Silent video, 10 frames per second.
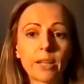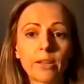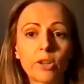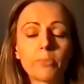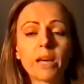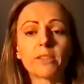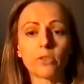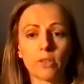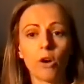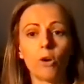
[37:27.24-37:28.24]
Go back
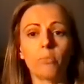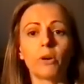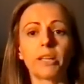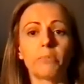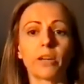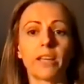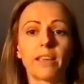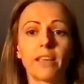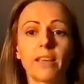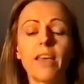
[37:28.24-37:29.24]
to the whole body
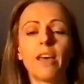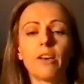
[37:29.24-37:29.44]
breathing,